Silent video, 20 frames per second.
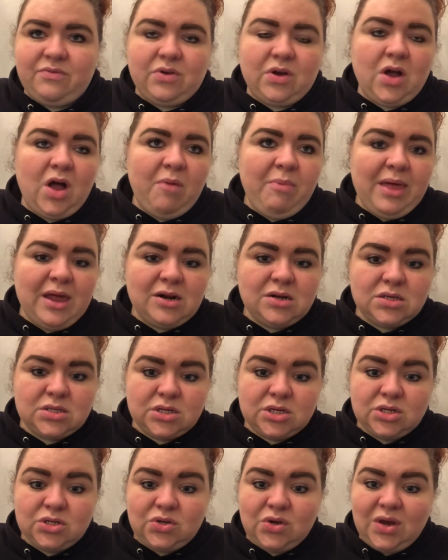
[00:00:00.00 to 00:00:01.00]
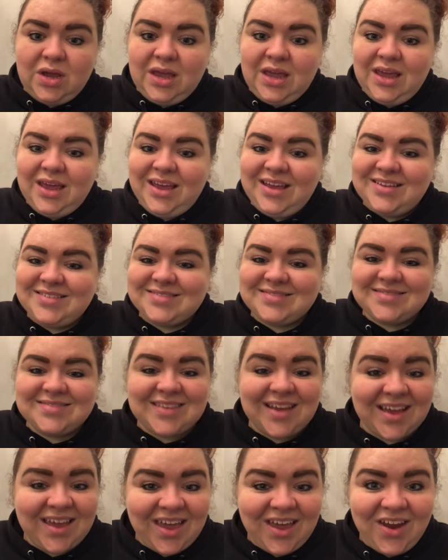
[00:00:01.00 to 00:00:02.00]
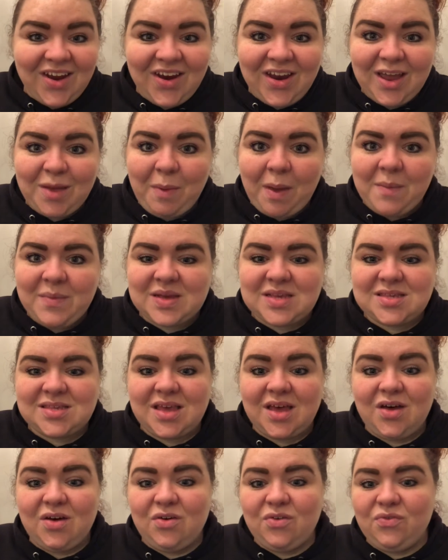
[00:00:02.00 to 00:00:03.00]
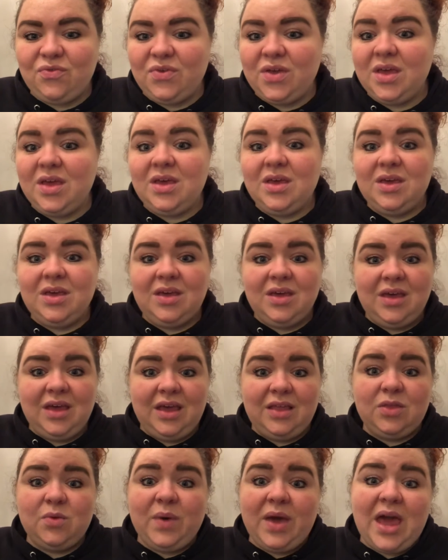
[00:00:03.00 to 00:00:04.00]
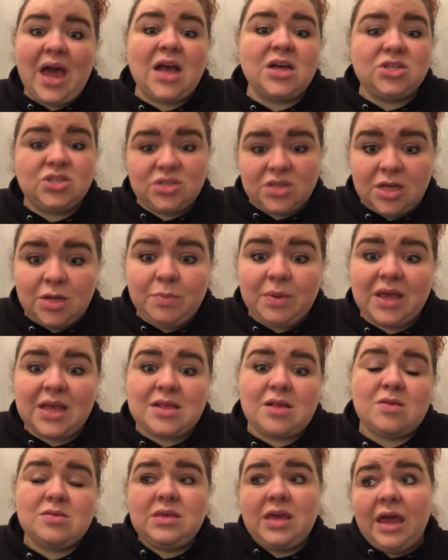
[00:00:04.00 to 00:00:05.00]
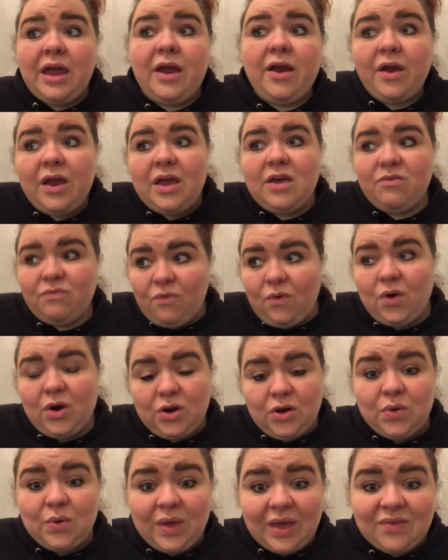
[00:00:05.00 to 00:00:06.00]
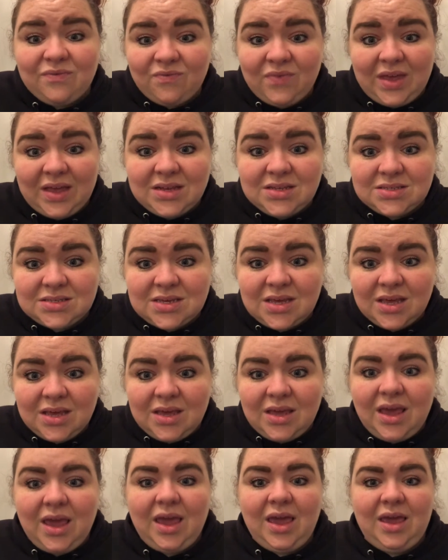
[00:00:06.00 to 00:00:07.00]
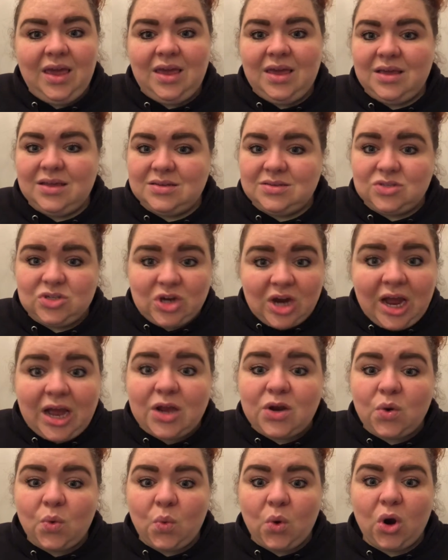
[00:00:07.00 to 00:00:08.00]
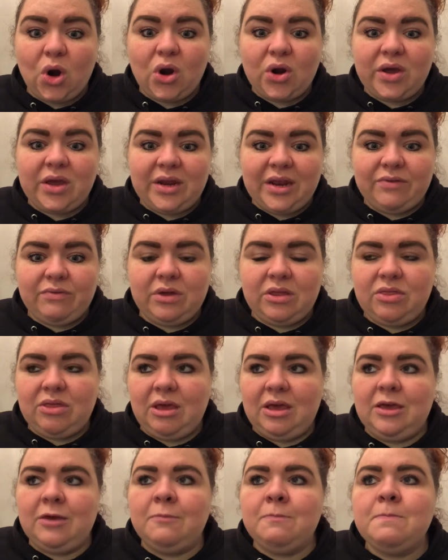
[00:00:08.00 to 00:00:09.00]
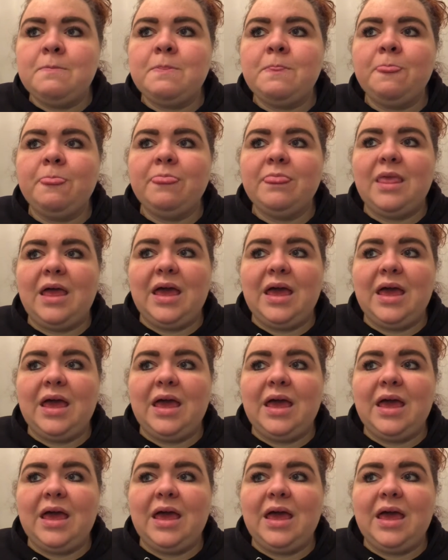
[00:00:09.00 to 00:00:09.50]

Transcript: then after gallbladder surgery, not caring about myself in the way I should because I was caring for a new infant and trying to work and everything,